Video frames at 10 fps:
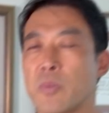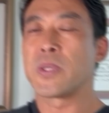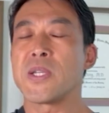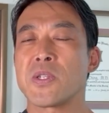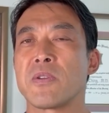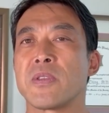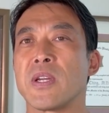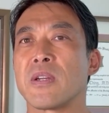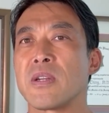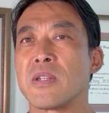please don't
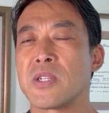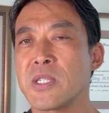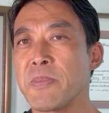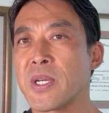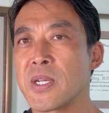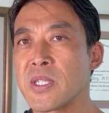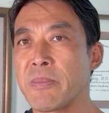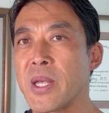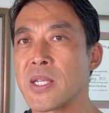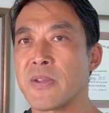think just because
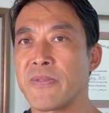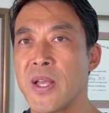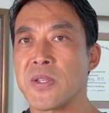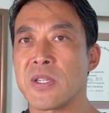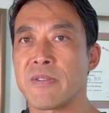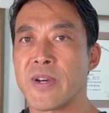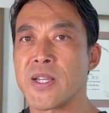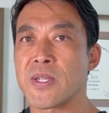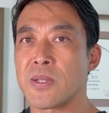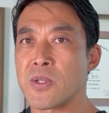somebody has a fancy
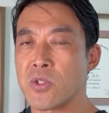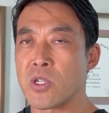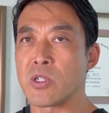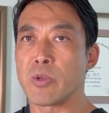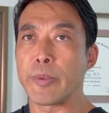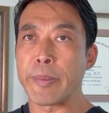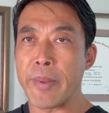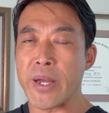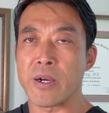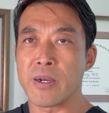device that the surgery will be
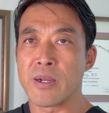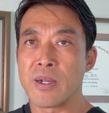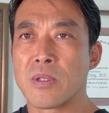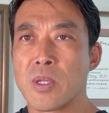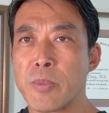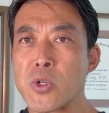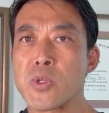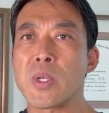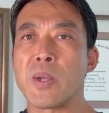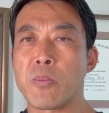better. The
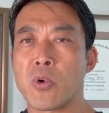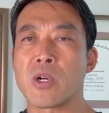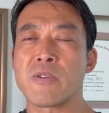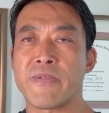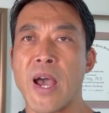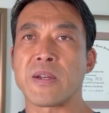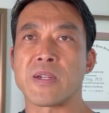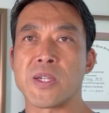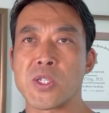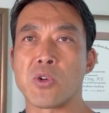most important
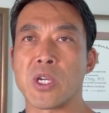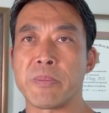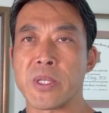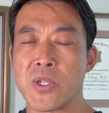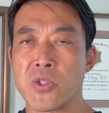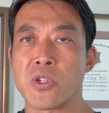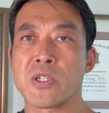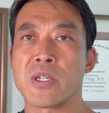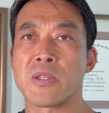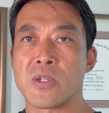factor is going to be the
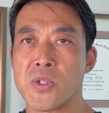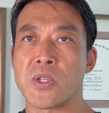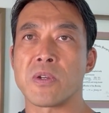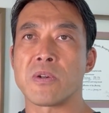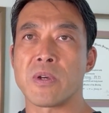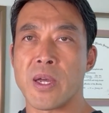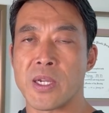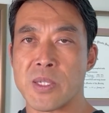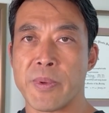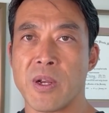surgeon, their skill and
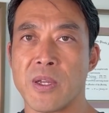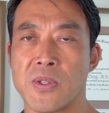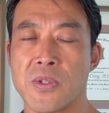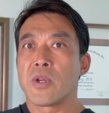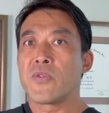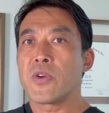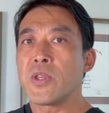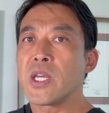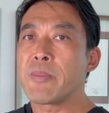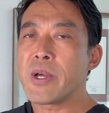experience. If you're
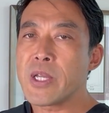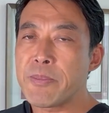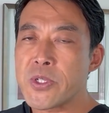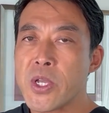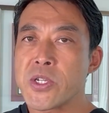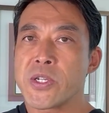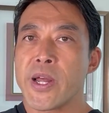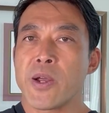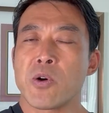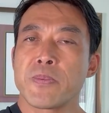thinking about liposuction,
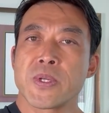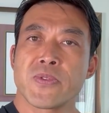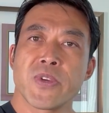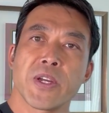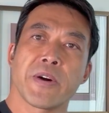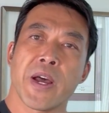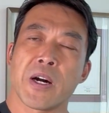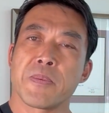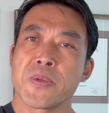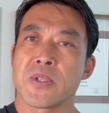I hope this video
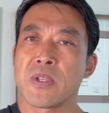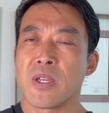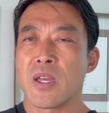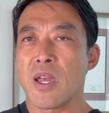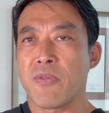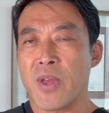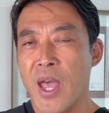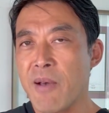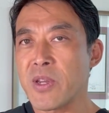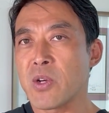helps. If you
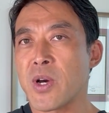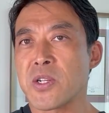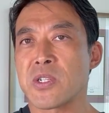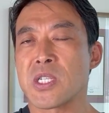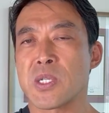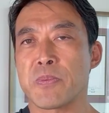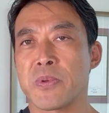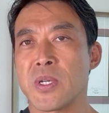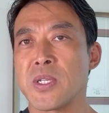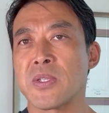have any questions,
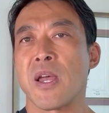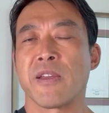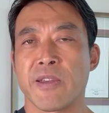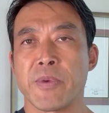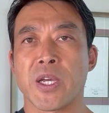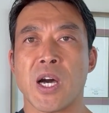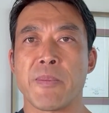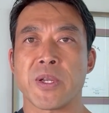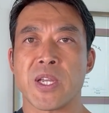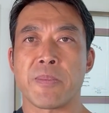please give me a
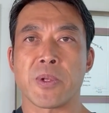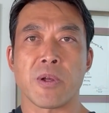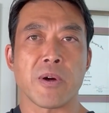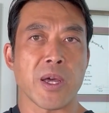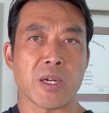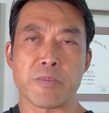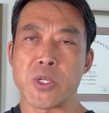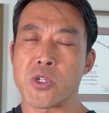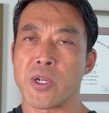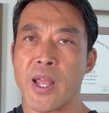comment down below and I'll be
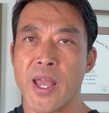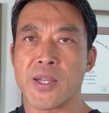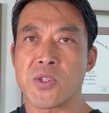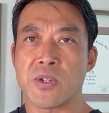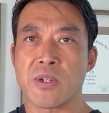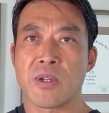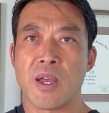sure to answer.